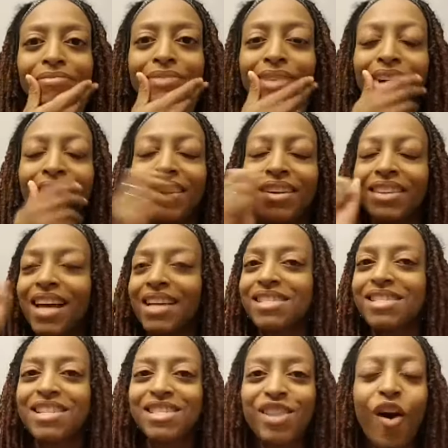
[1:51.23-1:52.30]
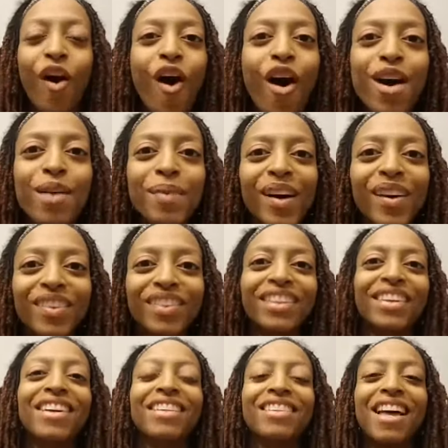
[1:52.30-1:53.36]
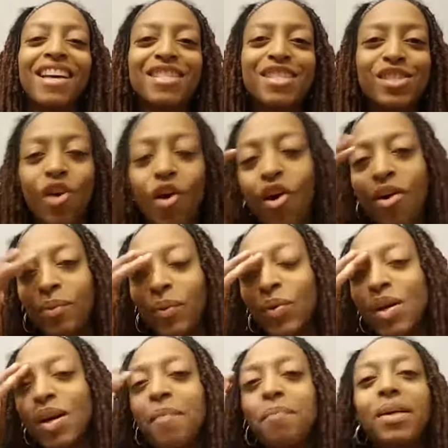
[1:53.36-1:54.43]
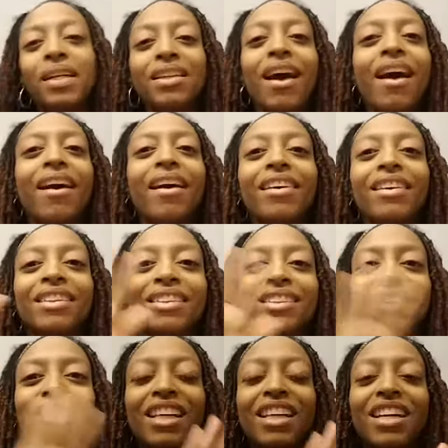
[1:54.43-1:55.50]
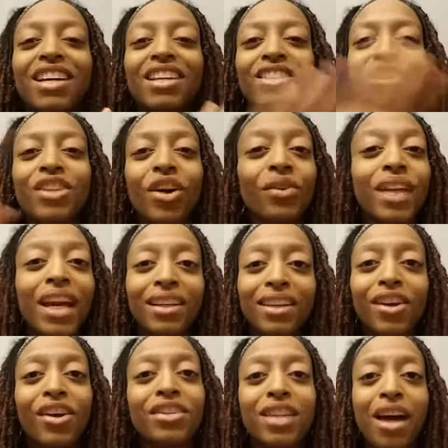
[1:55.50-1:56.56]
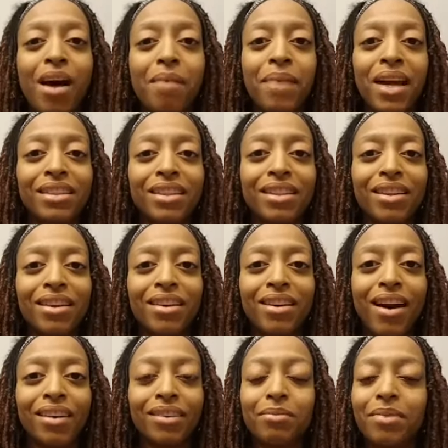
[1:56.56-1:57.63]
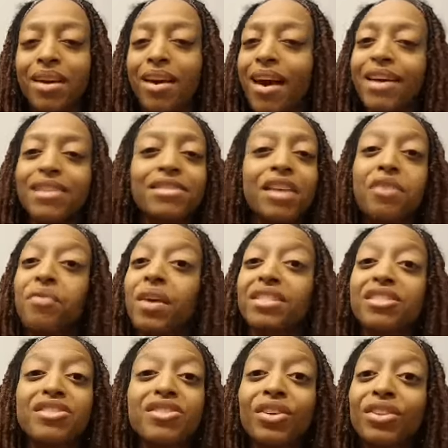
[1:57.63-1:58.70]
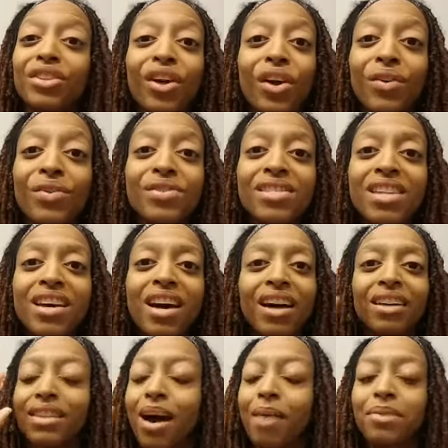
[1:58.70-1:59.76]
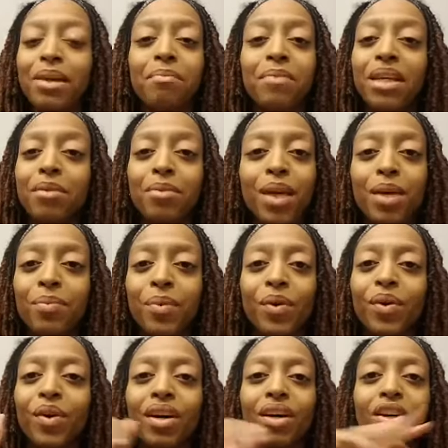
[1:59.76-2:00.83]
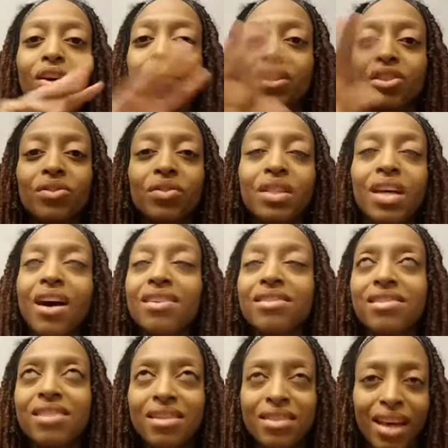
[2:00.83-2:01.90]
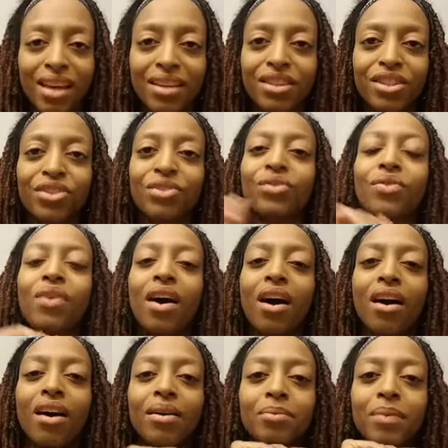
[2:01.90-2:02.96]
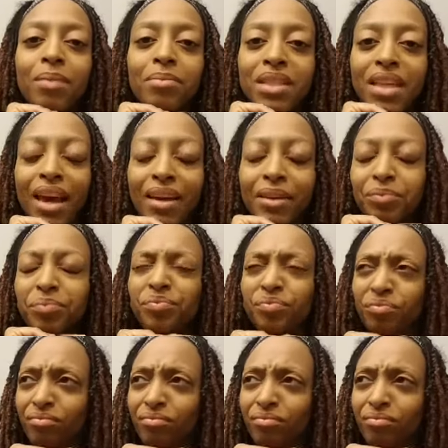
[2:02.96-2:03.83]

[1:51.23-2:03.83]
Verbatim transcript: Oh, that's just horrible. That's just horrible. But yeah, she donated her job back to the economy as a registered nurse, a job that many people go into tons of debt to um, obtain.